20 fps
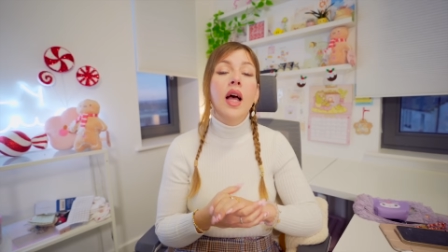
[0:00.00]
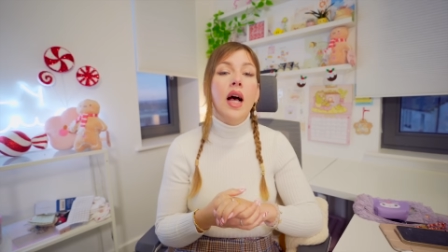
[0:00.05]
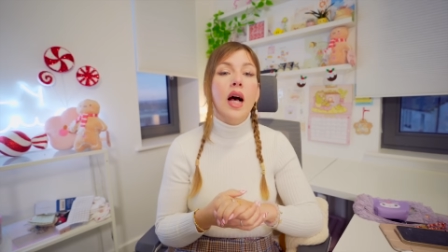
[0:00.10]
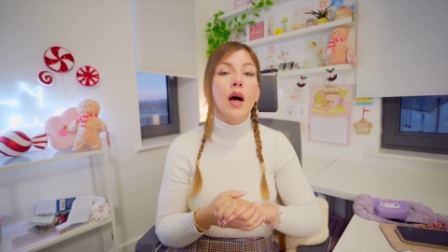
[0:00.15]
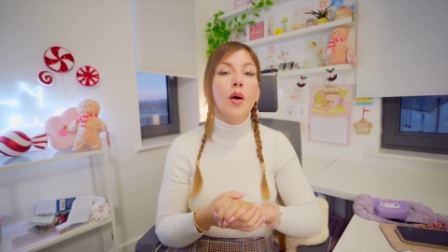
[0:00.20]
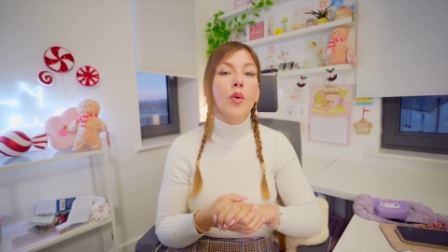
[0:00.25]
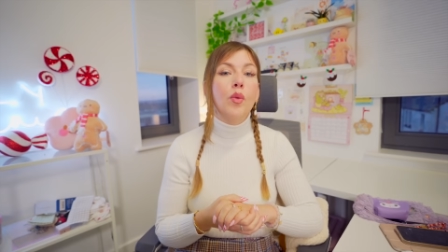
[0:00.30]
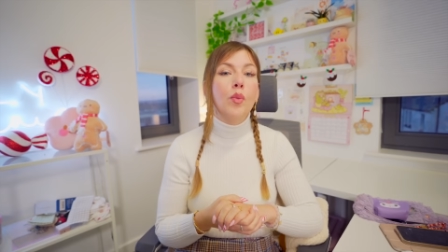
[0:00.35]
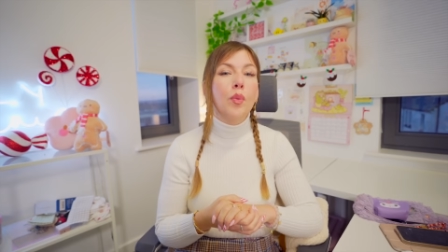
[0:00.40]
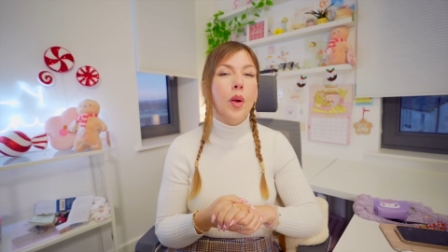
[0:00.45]

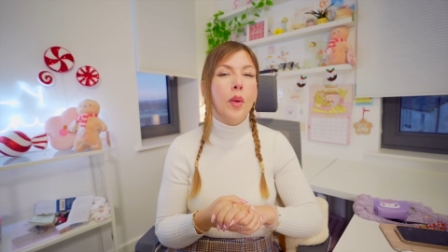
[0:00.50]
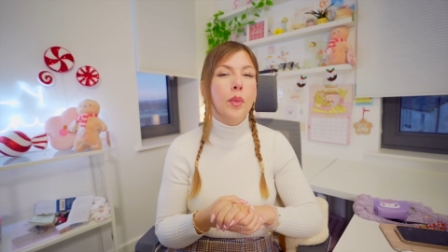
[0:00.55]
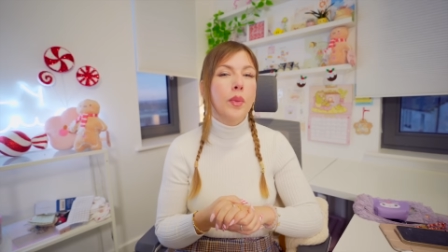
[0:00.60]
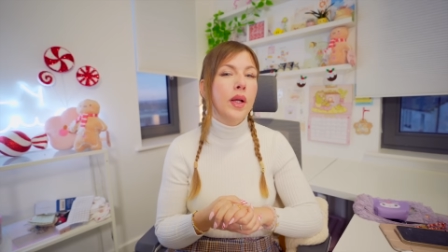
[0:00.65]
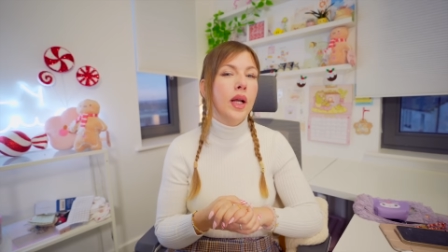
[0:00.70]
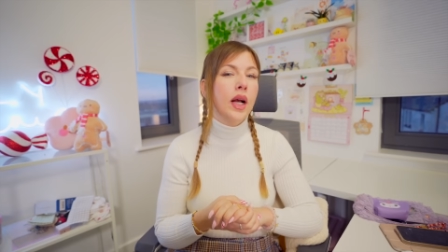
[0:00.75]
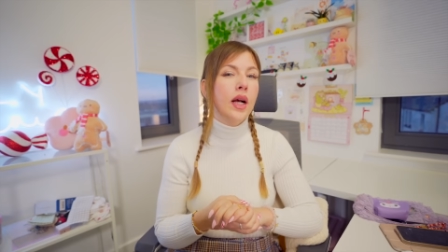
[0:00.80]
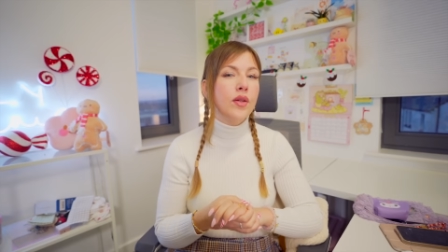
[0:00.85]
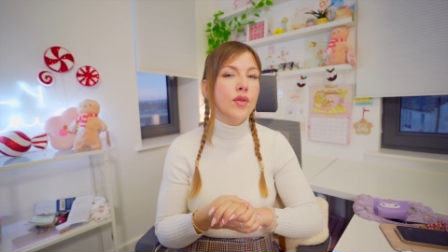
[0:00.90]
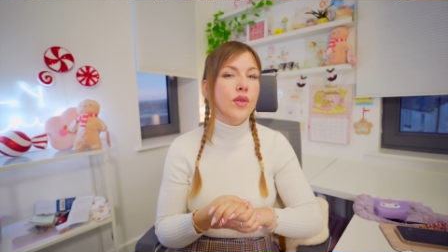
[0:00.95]
I would
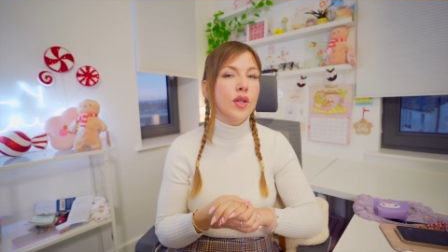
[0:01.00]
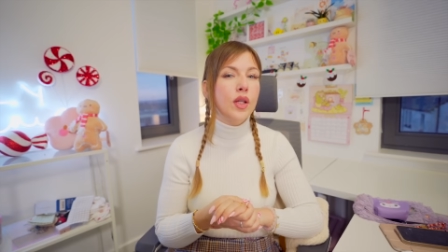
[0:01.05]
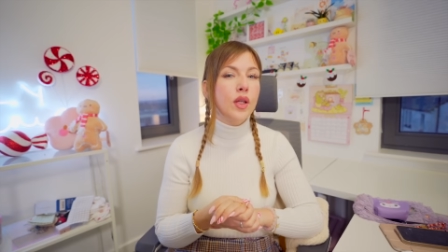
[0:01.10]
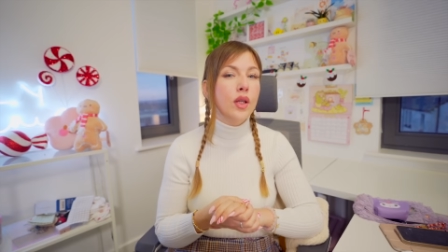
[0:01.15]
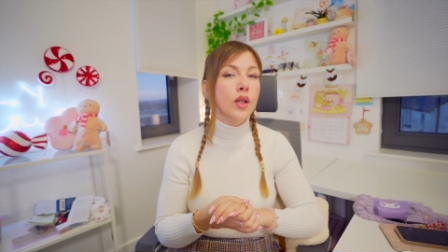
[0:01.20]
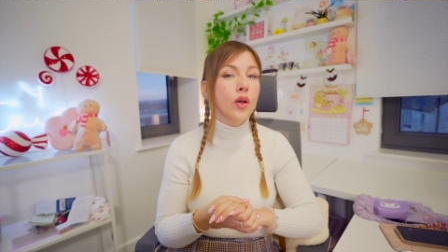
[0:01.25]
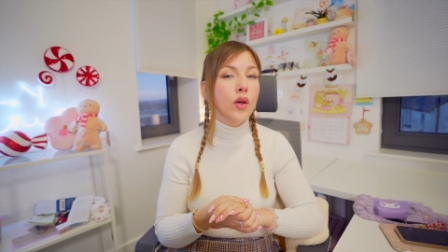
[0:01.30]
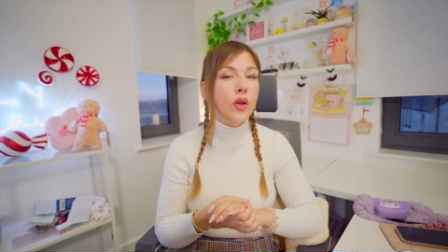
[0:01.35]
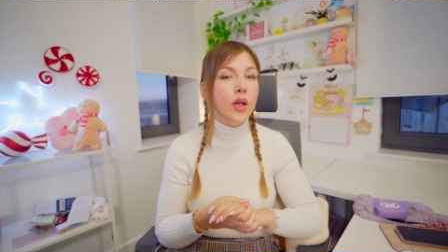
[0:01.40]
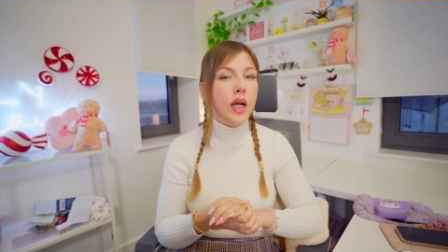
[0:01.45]
probably have to
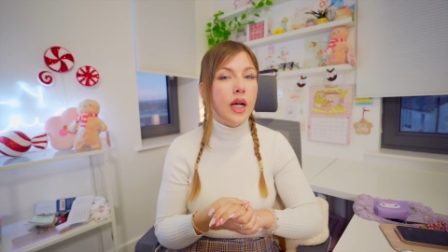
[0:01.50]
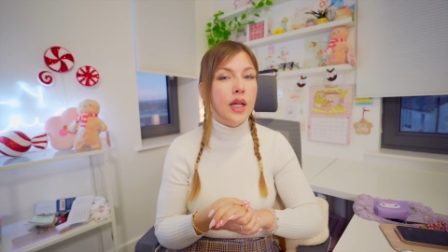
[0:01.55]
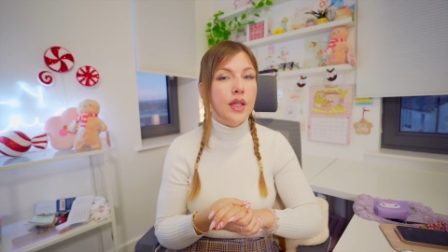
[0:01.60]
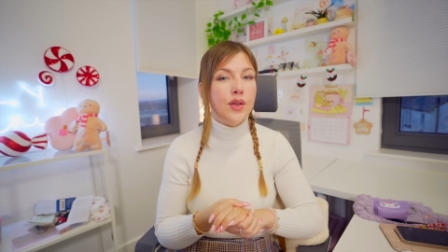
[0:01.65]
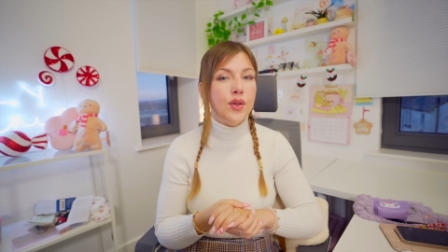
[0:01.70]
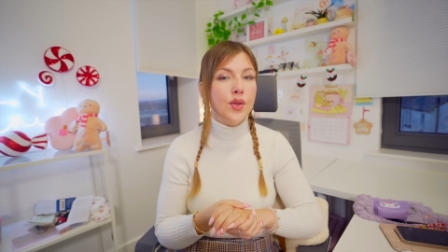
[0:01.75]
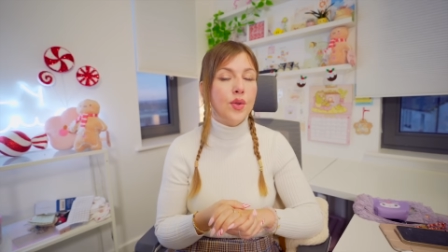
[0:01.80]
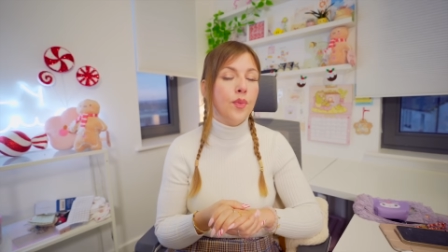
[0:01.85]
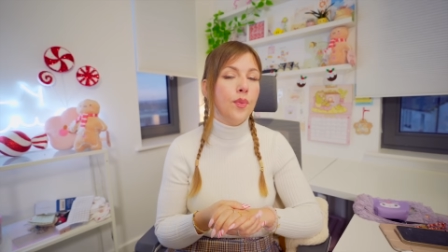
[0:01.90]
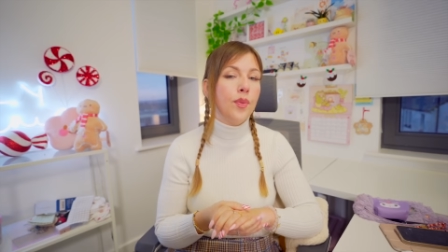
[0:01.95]
look
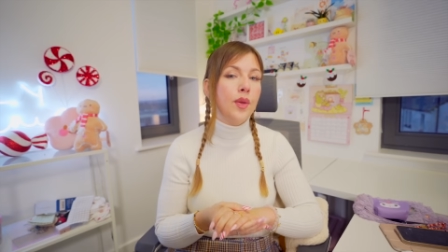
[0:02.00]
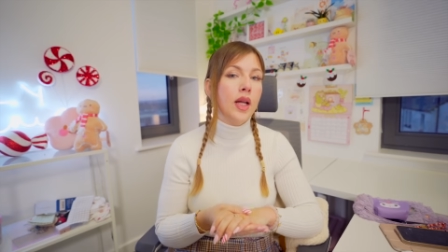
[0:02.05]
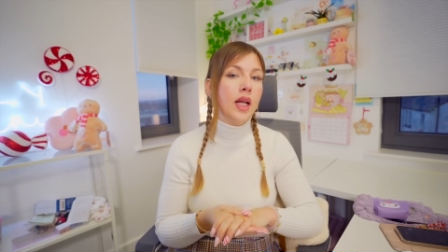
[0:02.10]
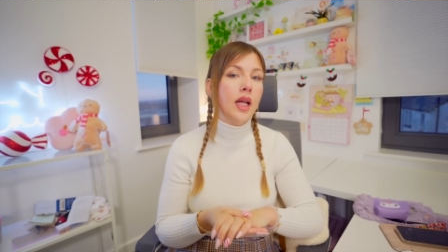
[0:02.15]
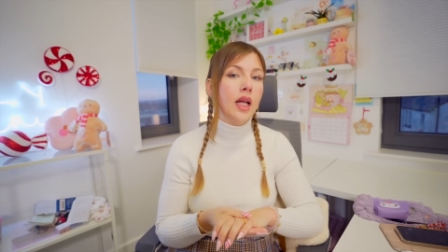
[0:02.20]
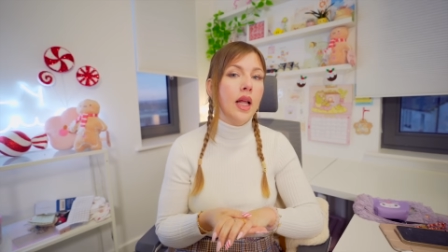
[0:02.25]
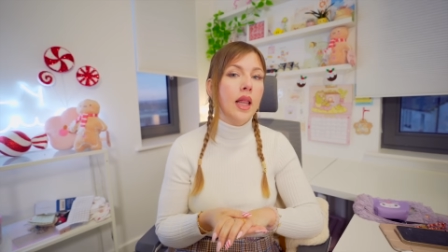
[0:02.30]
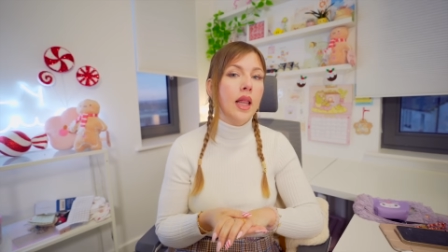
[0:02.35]
at something